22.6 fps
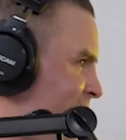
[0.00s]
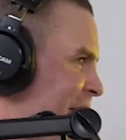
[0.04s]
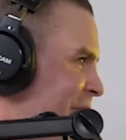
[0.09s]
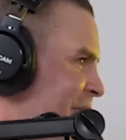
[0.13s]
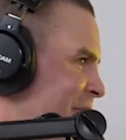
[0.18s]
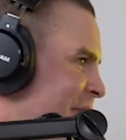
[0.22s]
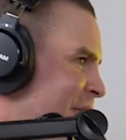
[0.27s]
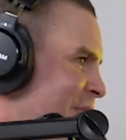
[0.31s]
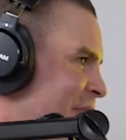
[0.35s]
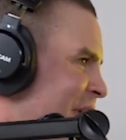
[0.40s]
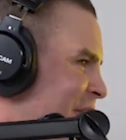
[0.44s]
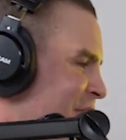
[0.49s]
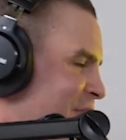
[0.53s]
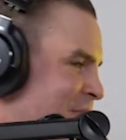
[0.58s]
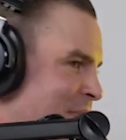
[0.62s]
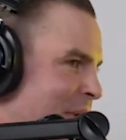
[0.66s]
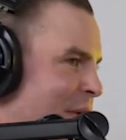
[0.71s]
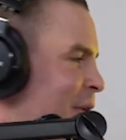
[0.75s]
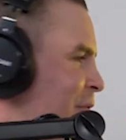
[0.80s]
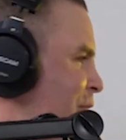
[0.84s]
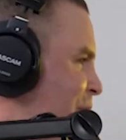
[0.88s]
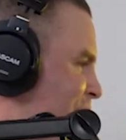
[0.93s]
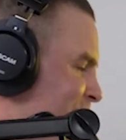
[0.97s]
Like if
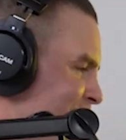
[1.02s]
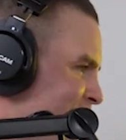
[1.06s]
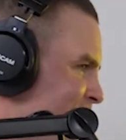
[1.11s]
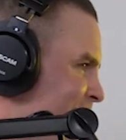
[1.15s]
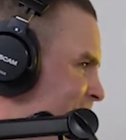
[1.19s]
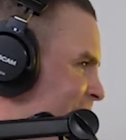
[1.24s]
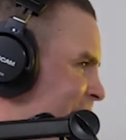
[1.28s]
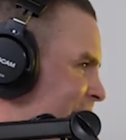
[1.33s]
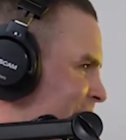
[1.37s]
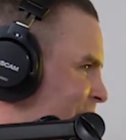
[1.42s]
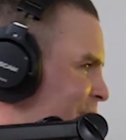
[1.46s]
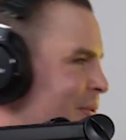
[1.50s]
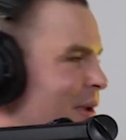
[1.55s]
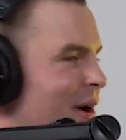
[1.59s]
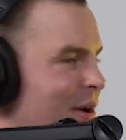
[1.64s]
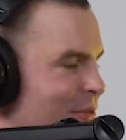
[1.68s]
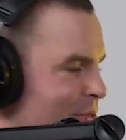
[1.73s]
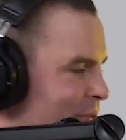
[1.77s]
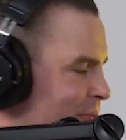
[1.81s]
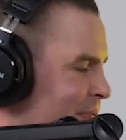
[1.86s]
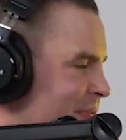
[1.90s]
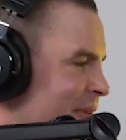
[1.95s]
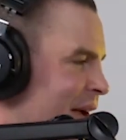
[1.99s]
I smell it for too long,
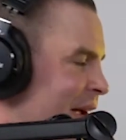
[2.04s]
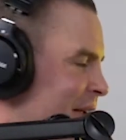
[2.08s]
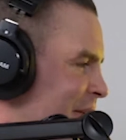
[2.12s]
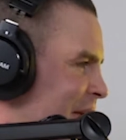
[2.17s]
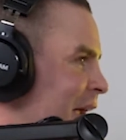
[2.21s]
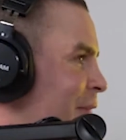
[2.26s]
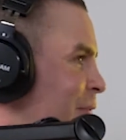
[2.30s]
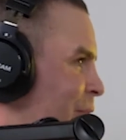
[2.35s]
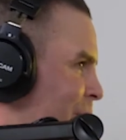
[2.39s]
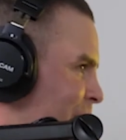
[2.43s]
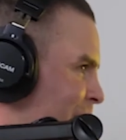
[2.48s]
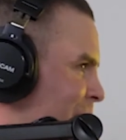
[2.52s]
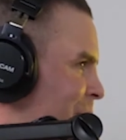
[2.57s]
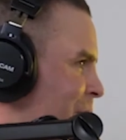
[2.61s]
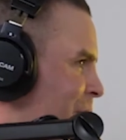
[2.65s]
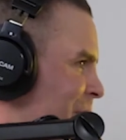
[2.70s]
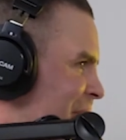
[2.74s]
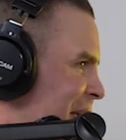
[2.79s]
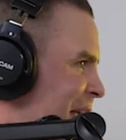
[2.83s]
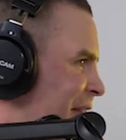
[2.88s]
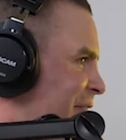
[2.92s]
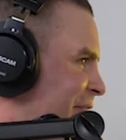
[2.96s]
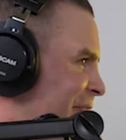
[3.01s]
I
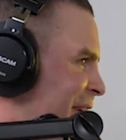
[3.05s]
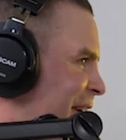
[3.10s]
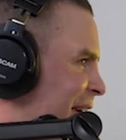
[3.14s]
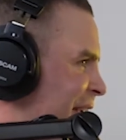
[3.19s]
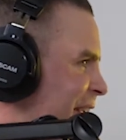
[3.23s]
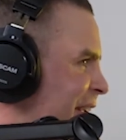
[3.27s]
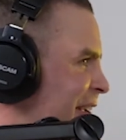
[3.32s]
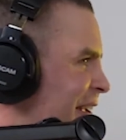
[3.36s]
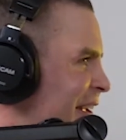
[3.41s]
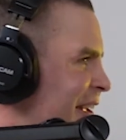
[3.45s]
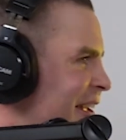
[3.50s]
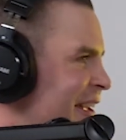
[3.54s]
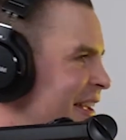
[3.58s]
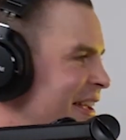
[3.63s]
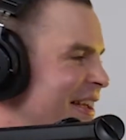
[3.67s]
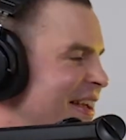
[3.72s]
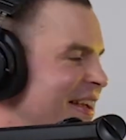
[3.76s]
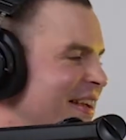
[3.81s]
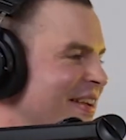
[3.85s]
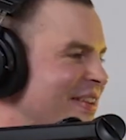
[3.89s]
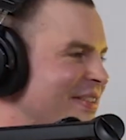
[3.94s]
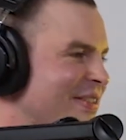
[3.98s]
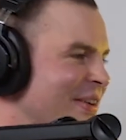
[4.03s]
literally get sick.
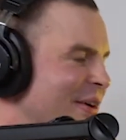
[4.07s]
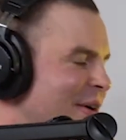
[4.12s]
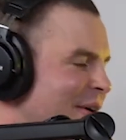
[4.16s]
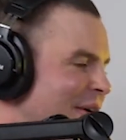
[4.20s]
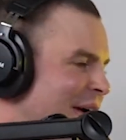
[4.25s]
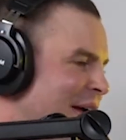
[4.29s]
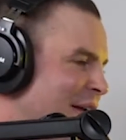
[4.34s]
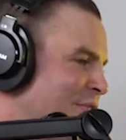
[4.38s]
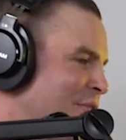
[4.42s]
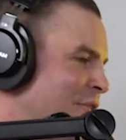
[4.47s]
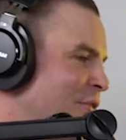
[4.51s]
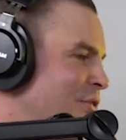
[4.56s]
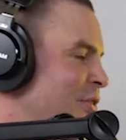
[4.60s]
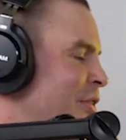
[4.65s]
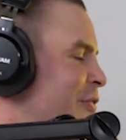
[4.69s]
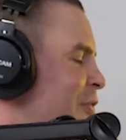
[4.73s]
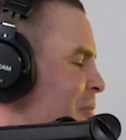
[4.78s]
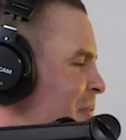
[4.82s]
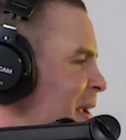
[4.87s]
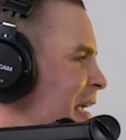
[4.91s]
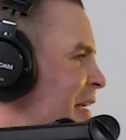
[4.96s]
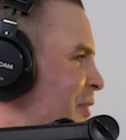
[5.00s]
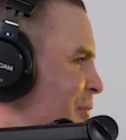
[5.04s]
So
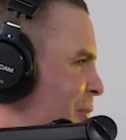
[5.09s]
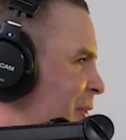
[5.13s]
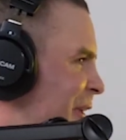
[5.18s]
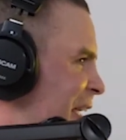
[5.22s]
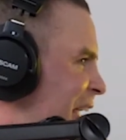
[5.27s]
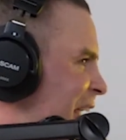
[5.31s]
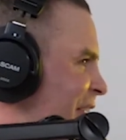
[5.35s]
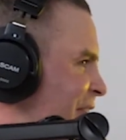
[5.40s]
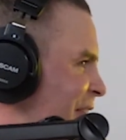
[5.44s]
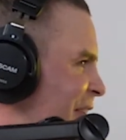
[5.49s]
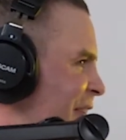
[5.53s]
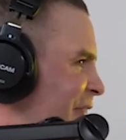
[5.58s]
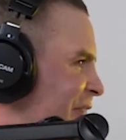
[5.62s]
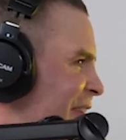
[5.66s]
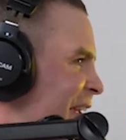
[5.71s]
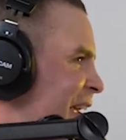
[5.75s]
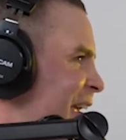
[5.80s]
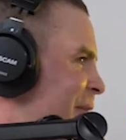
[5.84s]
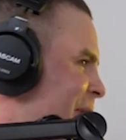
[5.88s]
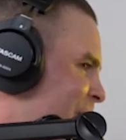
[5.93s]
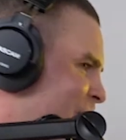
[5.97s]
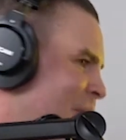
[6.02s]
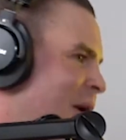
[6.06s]
for me, it's really easy
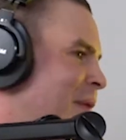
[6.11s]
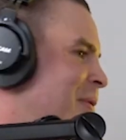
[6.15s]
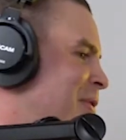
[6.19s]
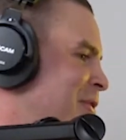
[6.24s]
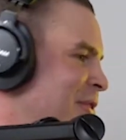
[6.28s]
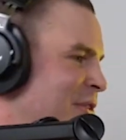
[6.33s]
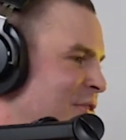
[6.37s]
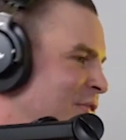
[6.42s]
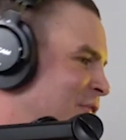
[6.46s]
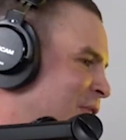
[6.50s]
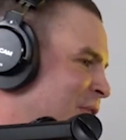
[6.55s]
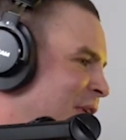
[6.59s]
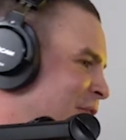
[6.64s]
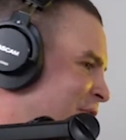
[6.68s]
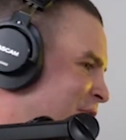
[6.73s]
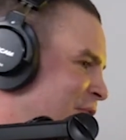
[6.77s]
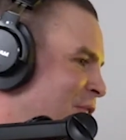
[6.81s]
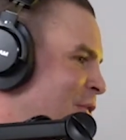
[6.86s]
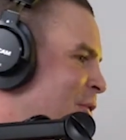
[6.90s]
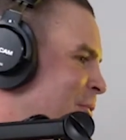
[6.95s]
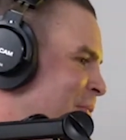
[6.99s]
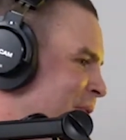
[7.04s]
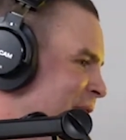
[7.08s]
to say like, why would you just do
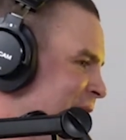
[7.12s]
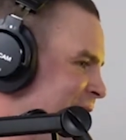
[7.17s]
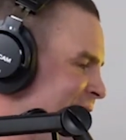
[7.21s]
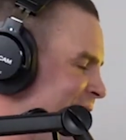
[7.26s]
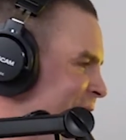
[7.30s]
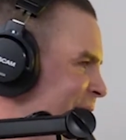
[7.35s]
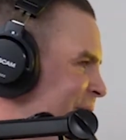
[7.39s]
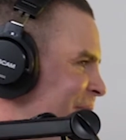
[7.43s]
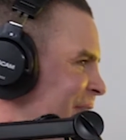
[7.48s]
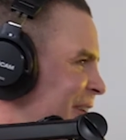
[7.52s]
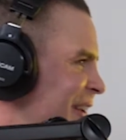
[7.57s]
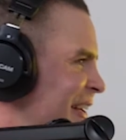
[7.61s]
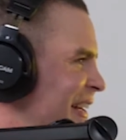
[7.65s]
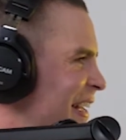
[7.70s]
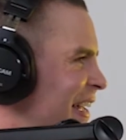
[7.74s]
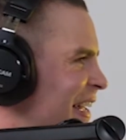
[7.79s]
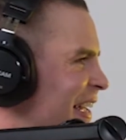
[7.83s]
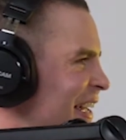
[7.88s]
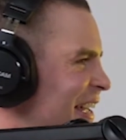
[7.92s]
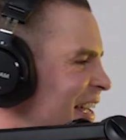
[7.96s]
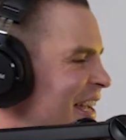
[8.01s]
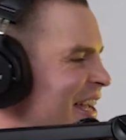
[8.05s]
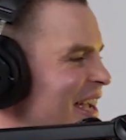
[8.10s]
that? That's stupid,
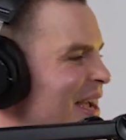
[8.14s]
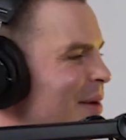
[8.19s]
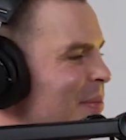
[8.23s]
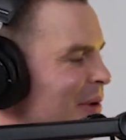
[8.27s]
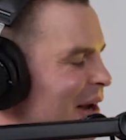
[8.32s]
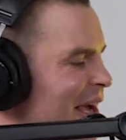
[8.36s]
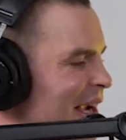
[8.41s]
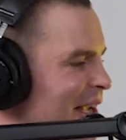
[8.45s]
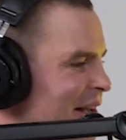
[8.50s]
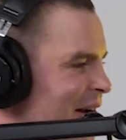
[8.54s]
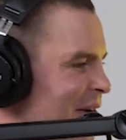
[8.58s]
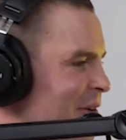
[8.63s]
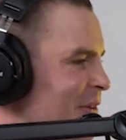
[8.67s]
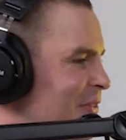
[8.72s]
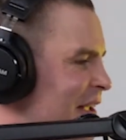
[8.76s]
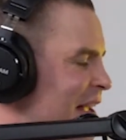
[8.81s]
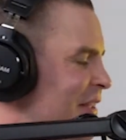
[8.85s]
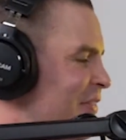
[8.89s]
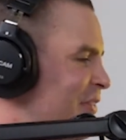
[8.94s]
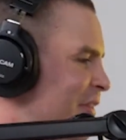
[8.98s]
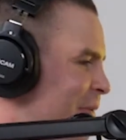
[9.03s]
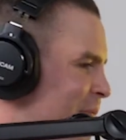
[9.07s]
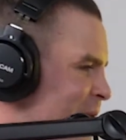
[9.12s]
But but I can
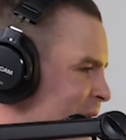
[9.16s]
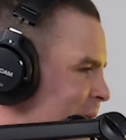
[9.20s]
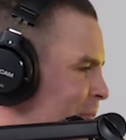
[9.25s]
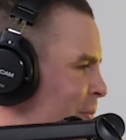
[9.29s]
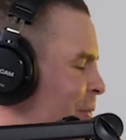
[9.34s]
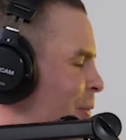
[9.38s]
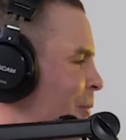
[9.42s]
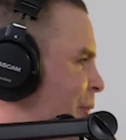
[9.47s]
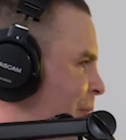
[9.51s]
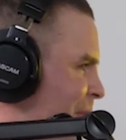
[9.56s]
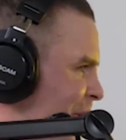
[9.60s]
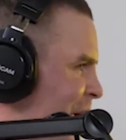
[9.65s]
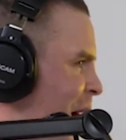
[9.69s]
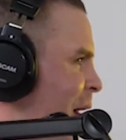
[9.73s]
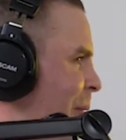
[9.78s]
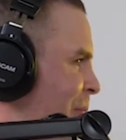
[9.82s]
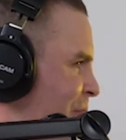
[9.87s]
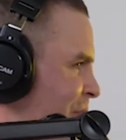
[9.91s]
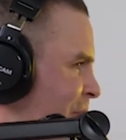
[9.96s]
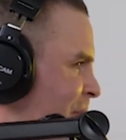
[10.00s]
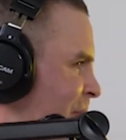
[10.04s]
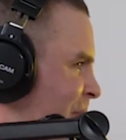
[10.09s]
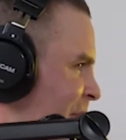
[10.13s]
understand some people. It
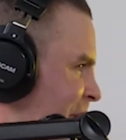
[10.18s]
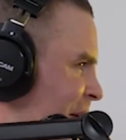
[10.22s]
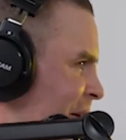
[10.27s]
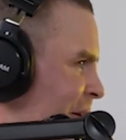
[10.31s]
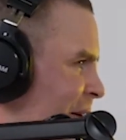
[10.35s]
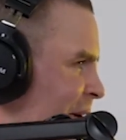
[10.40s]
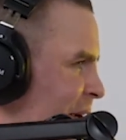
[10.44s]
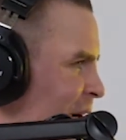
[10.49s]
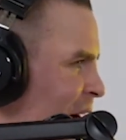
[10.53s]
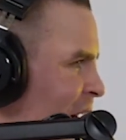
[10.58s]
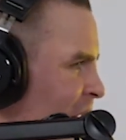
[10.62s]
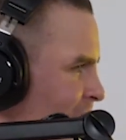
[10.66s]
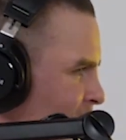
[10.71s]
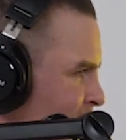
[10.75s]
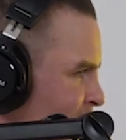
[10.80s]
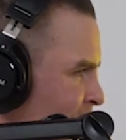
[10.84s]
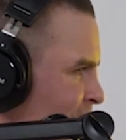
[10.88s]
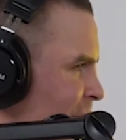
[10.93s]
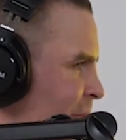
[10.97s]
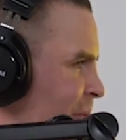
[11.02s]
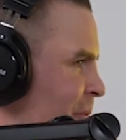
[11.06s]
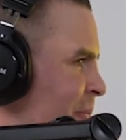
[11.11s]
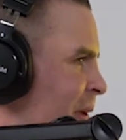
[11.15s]
really helps them, It
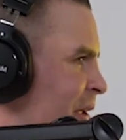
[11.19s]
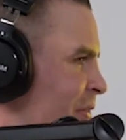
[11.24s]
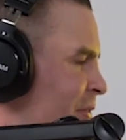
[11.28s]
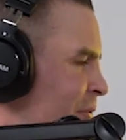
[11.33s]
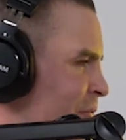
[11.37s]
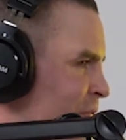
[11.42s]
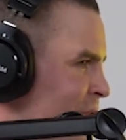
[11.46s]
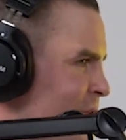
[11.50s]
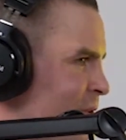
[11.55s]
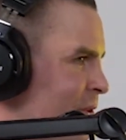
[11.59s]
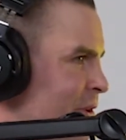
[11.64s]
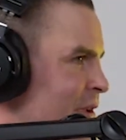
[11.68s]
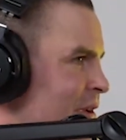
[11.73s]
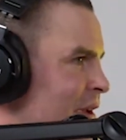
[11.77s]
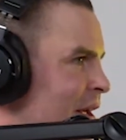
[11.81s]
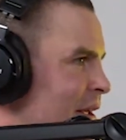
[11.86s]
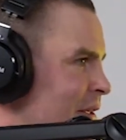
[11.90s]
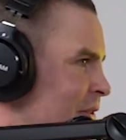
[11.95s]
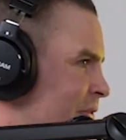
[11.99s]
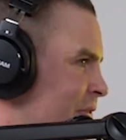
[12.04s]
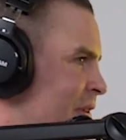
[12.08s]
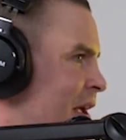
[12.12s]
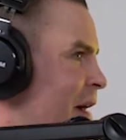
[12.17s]
calms them. It makes them feel good.